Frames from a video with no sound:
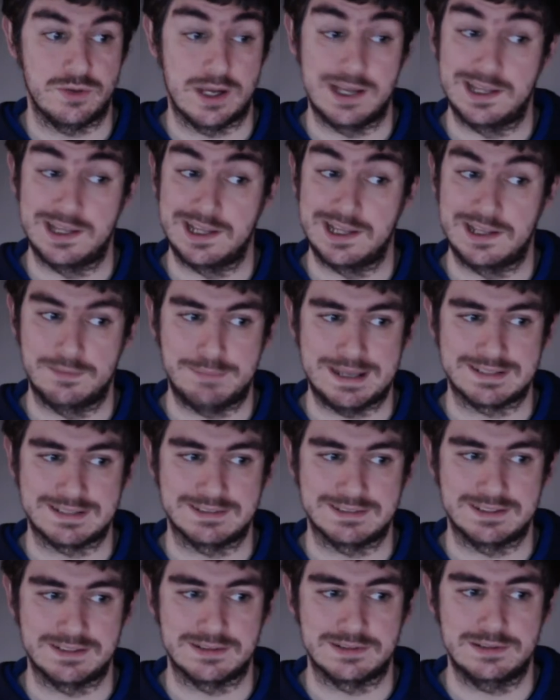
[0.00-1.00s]

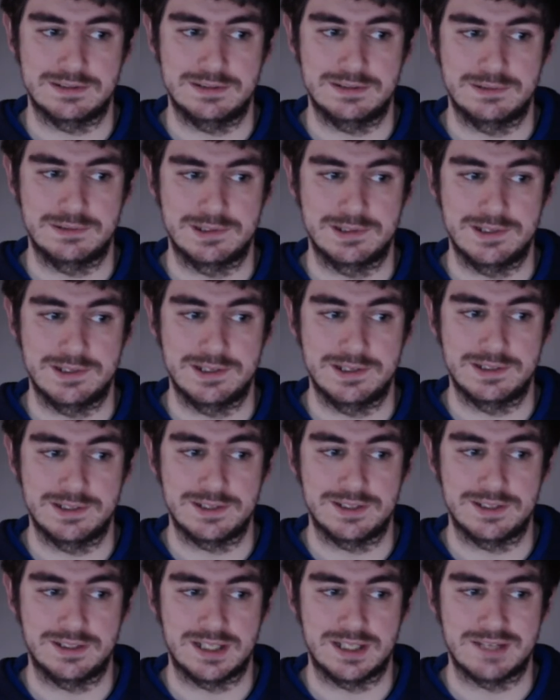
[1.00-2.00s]
Oh, goody, another
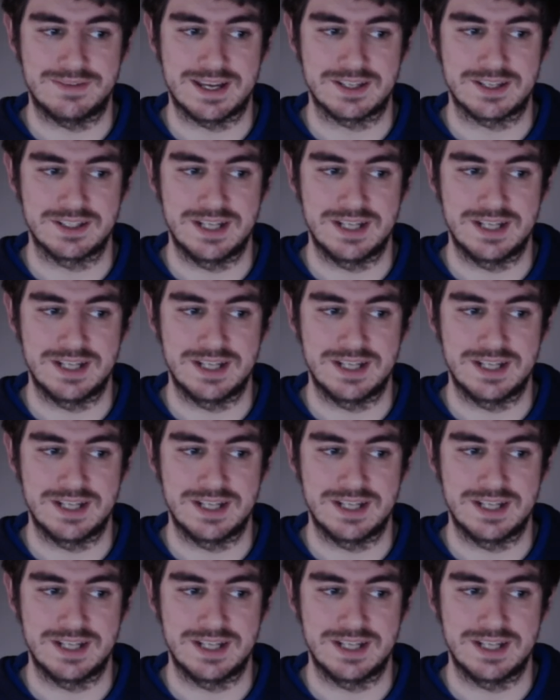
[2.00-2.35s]
live-action